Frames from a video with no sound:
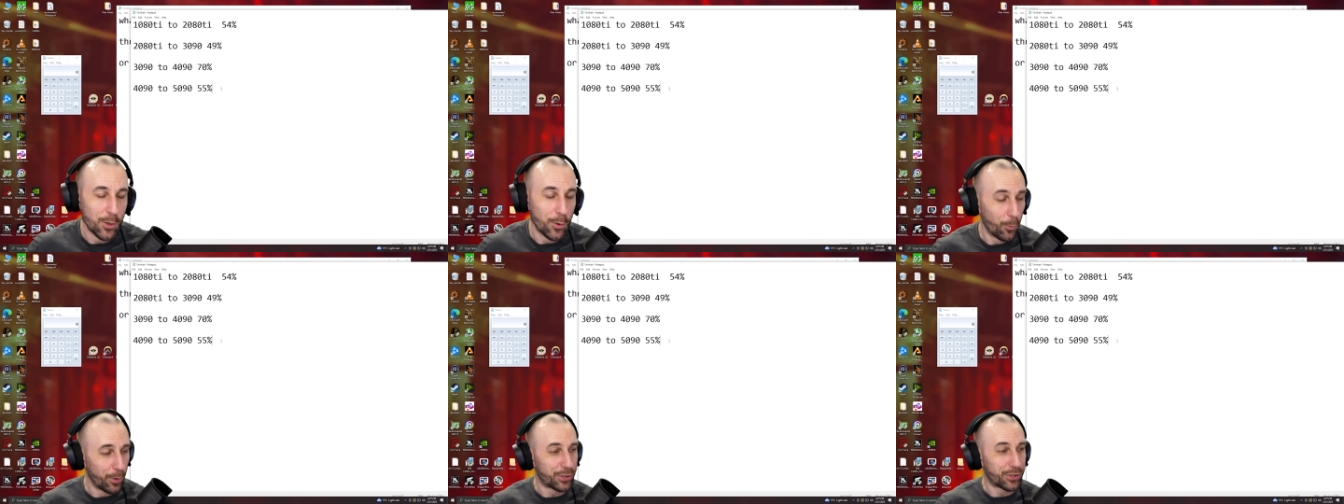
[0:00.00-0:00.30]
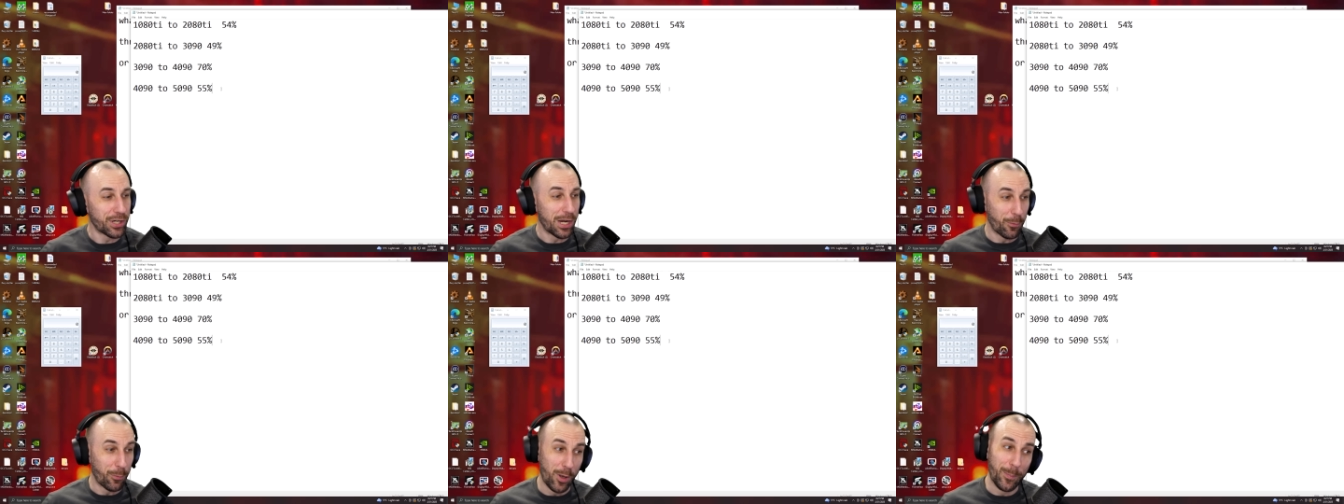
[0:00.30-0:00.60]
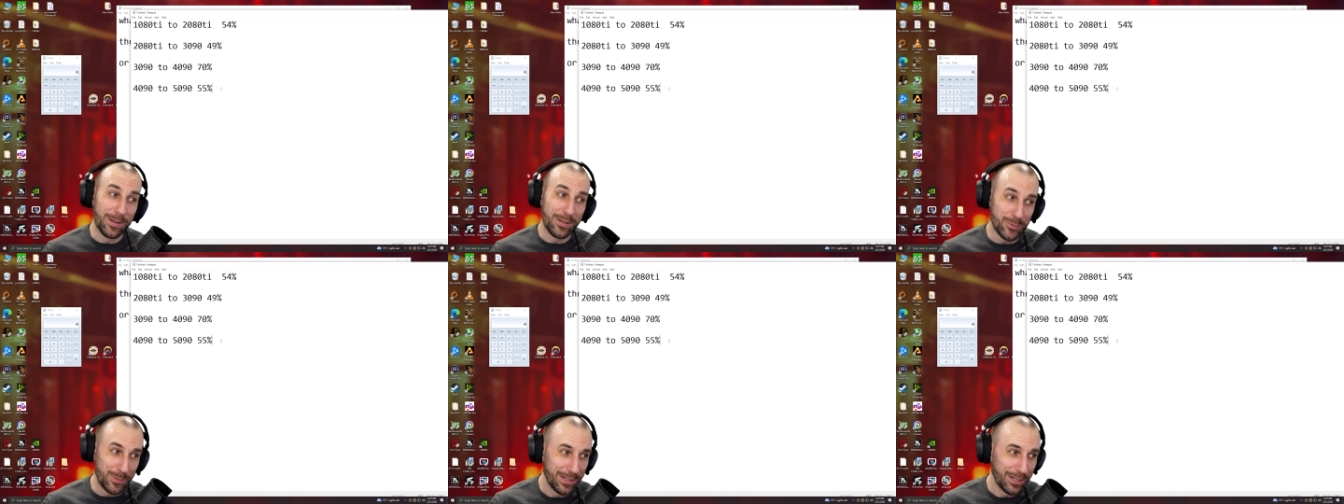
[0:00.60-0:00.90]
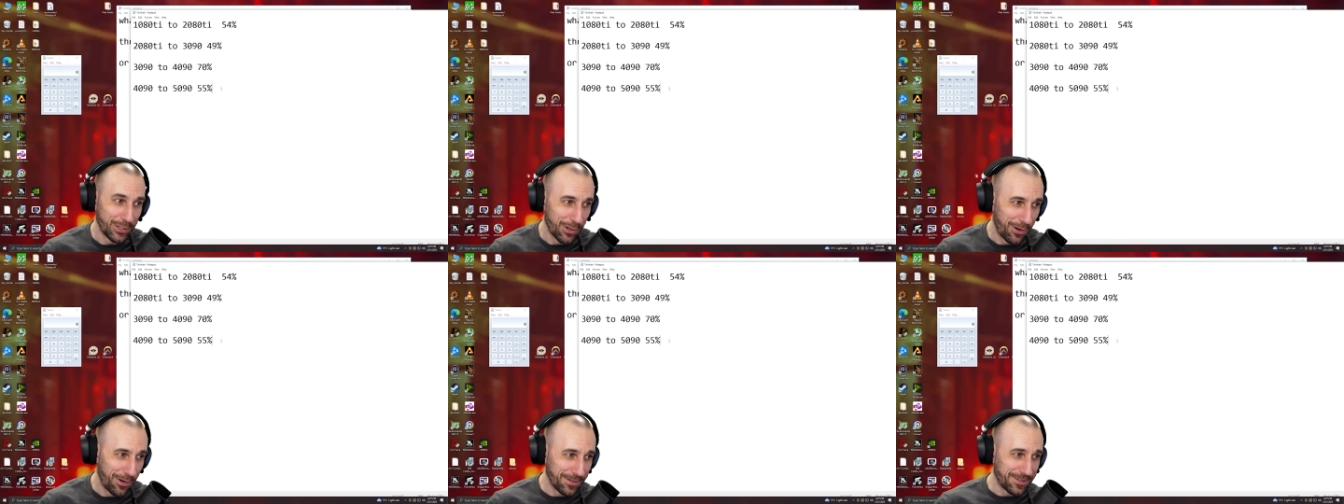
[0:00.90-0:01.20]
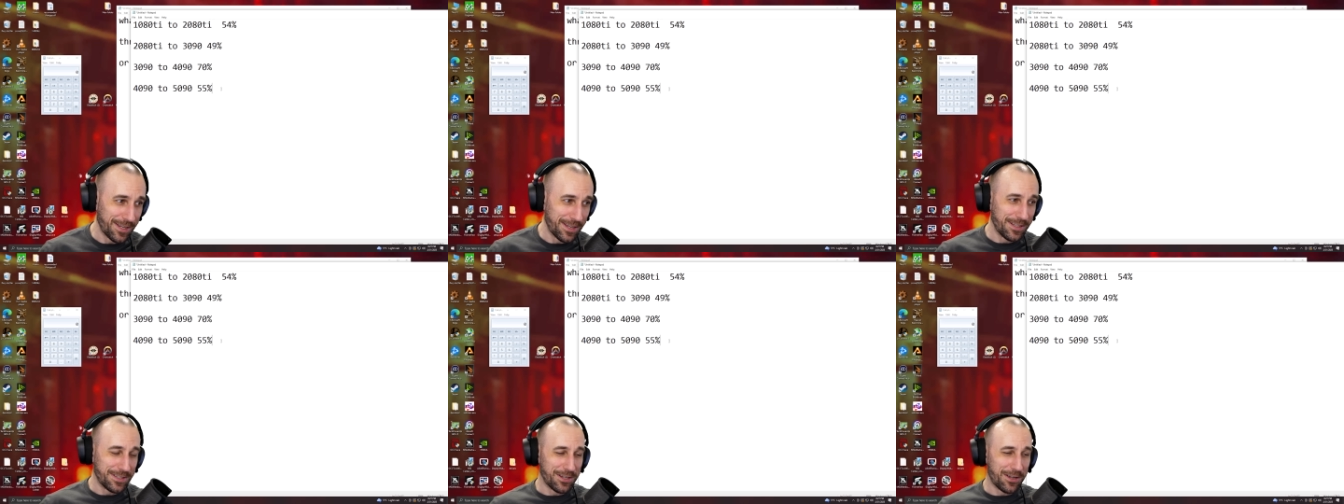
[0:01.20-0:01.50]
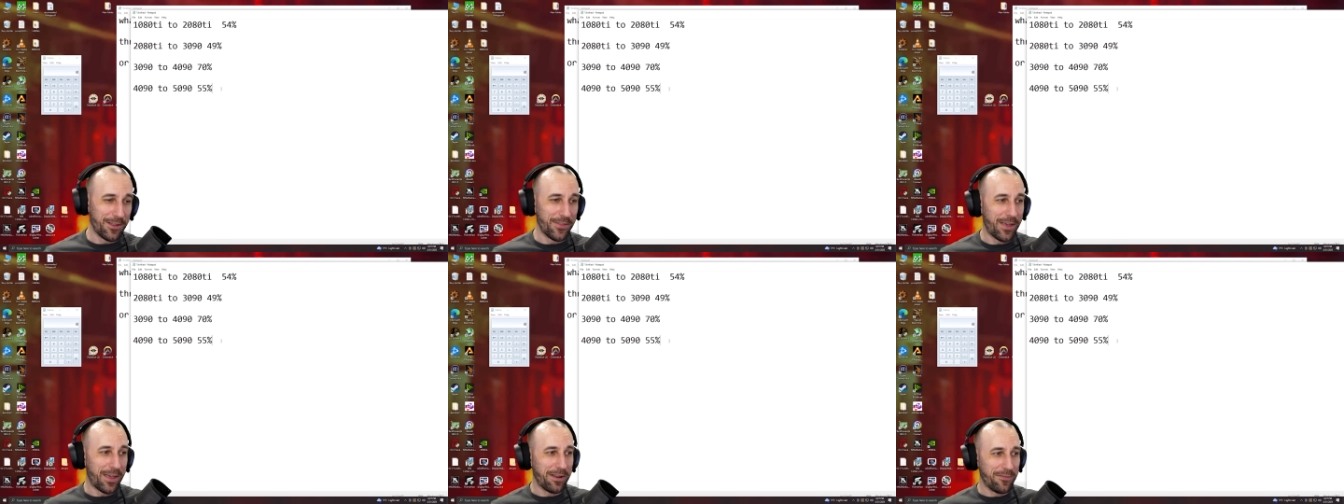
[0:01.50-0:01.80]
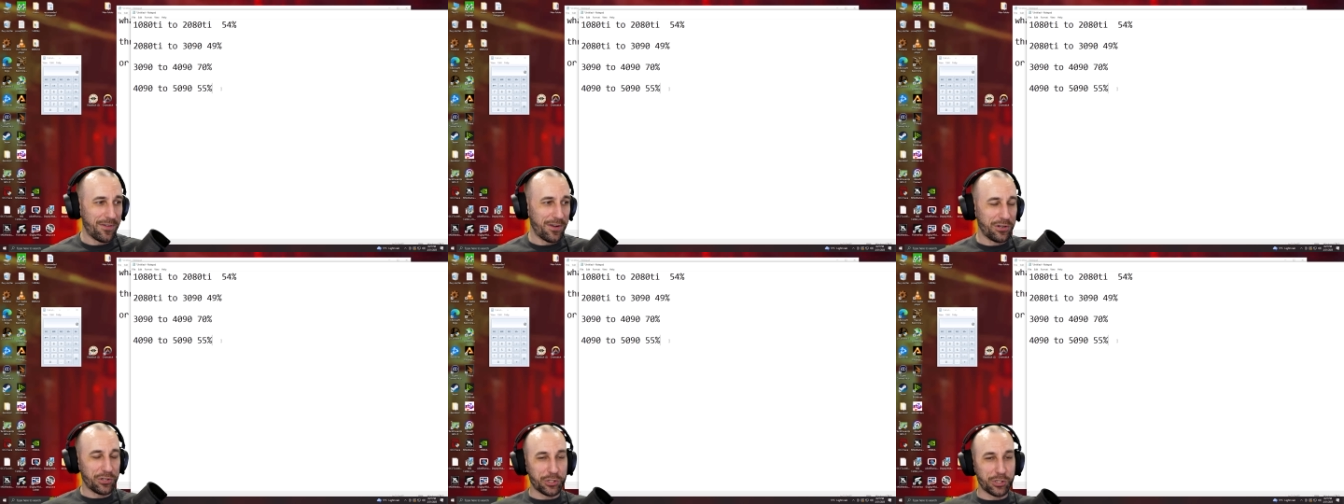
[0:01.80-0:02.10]
Which I will be doing content on that
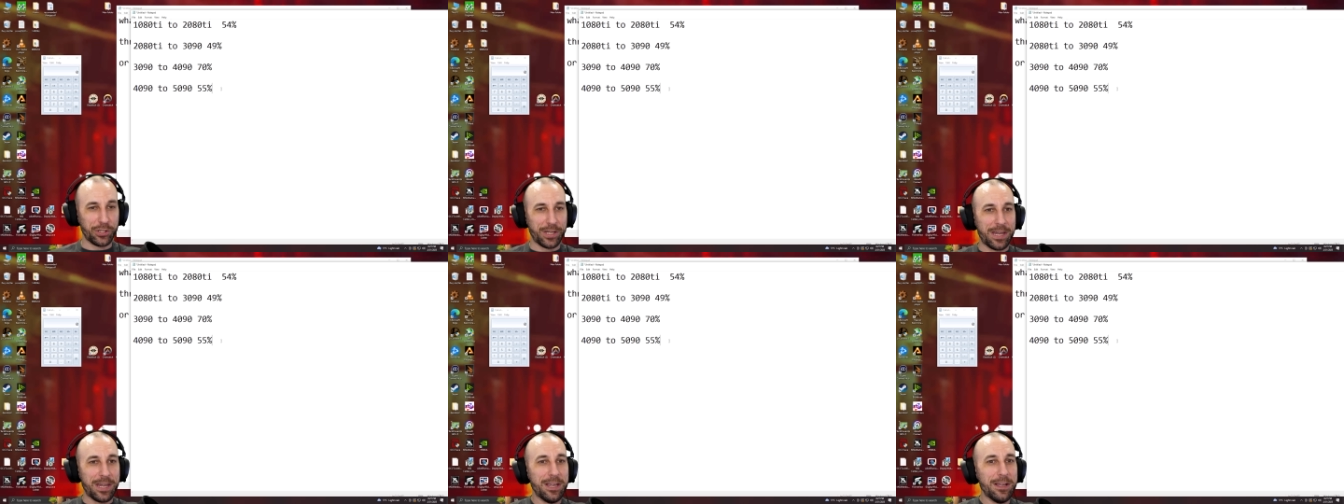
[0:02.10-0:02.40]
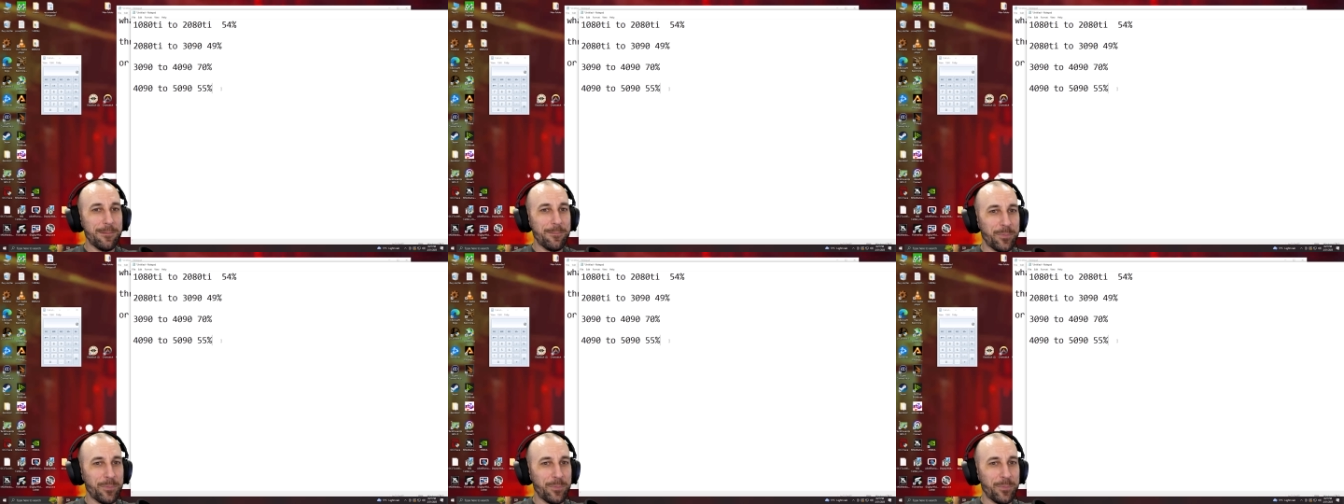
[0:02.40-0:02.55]
eventually